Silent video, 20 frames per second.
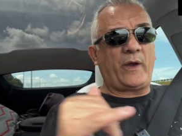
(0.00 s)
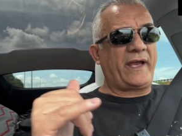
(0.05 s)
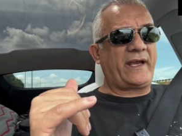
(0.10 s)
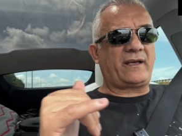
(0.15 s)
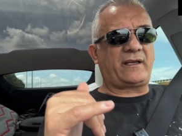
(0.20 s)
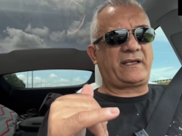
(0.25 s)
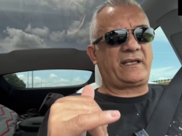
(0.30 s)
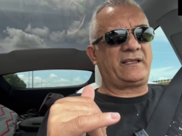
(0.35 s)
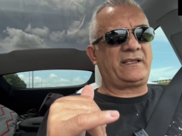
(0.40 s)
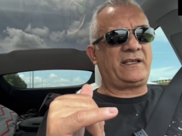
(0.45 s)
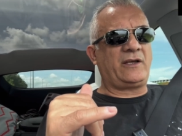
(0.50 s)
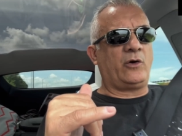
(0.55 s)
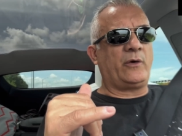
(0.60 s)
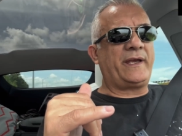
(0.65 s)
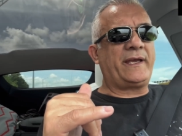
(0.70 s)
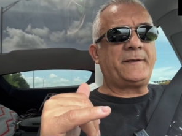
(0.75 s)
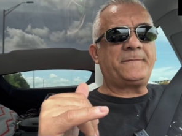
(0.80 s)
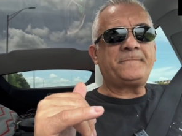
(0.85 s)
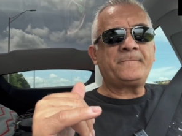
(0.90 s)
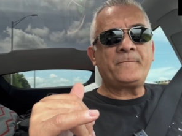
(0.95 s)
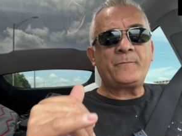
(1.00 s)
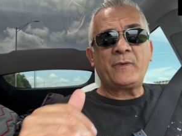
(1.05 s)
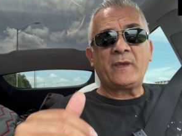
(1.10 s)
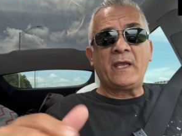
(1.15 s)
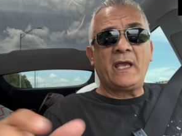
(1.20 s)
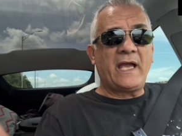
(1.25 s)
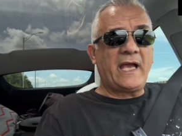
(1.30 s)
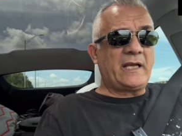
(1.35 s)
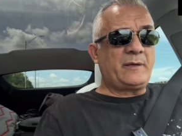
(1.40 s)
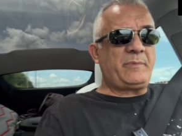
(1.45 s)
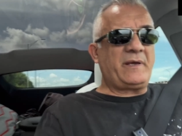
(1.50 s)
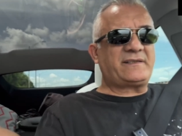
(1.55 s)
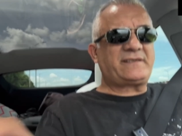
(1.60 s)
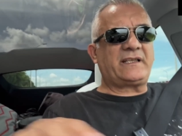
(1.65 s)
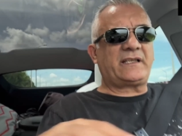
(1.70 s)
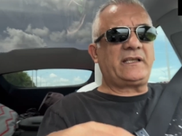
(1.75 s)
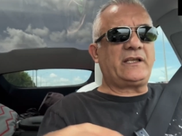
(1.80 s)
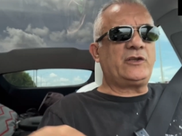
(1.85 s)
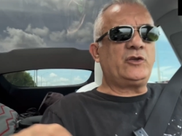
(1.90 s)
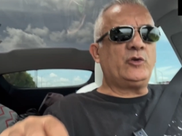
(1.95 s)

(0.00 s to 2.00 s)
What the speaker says: air can go in. And basically,